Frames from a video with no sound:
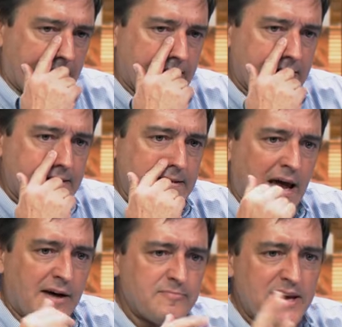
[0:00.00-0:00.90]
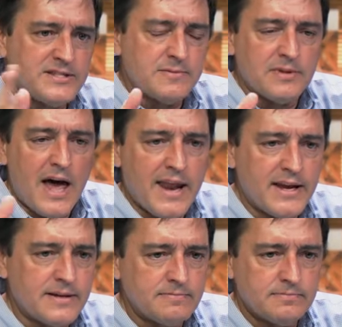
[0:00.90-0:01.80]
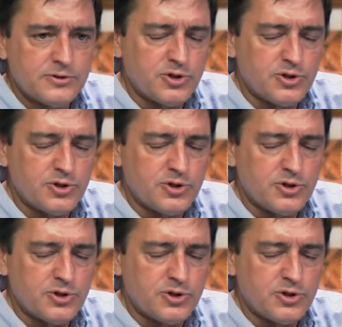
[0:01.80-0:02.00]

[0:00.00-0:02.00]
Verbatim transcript: And I've made some lighting